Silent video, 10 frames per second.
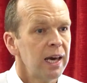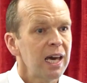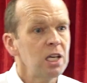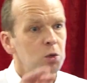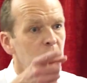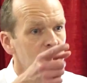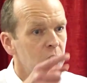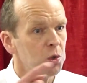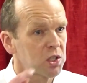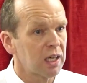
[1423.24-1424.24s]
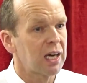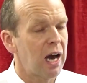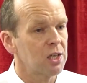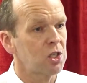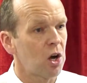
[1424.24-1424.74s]
He's one of those that
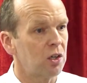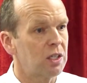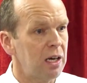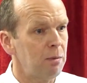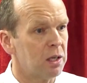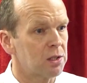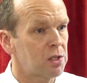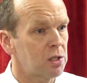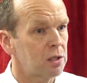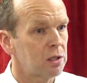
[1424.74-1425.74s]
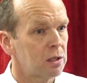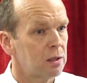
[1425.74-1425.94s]
cast out demons.